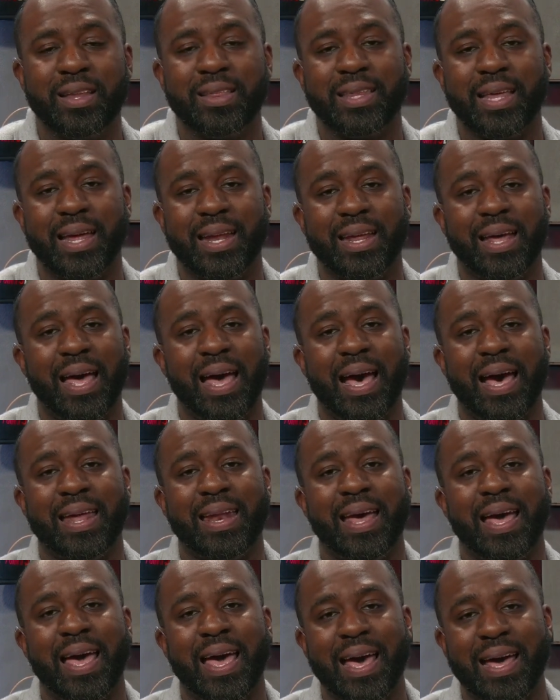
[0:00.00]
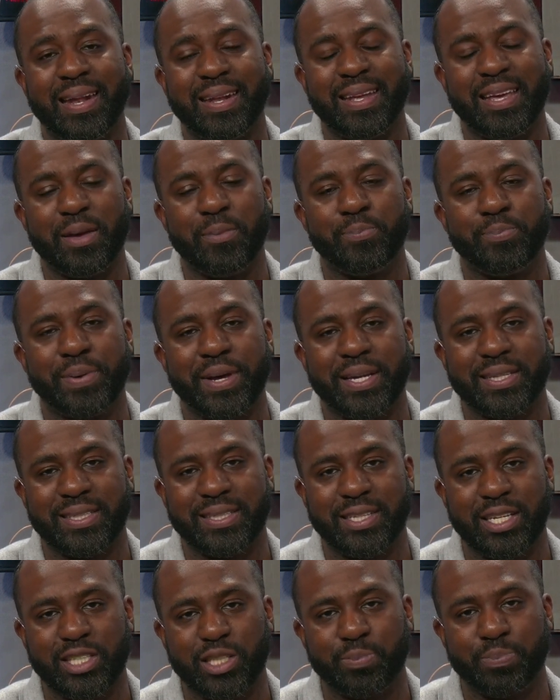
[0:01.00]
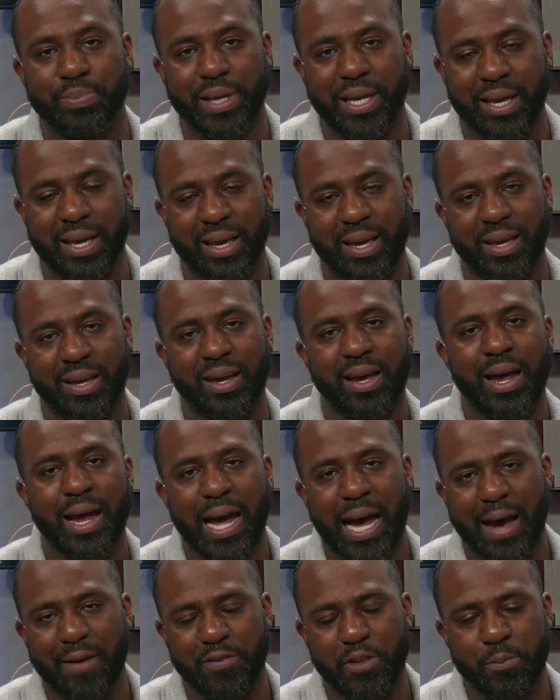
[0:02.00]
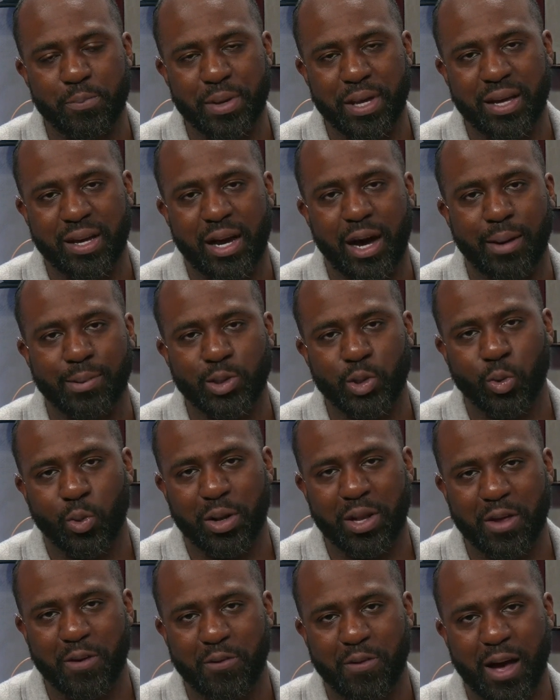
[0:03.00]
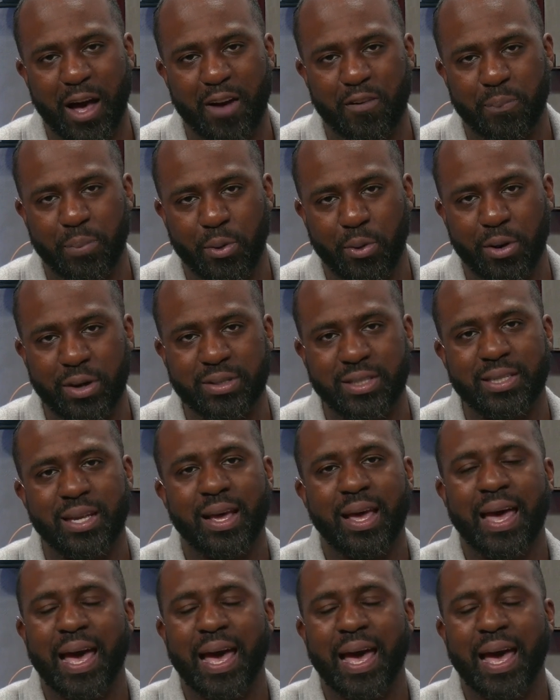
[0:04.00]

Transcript: than it had any business being after being up 25 points.